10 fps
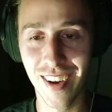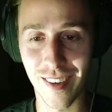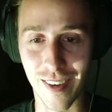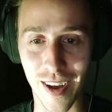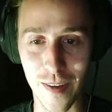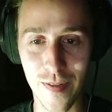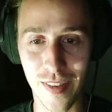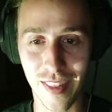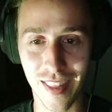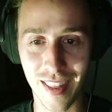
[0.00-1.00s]
Well,
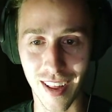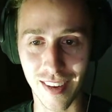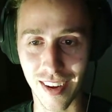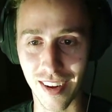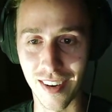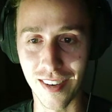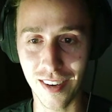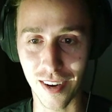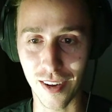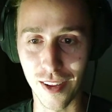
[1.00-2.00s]
that's a good
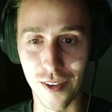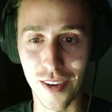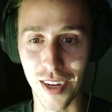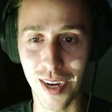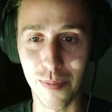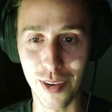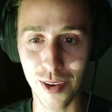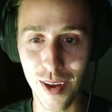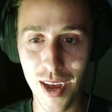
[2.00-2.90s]
conclusion to come to.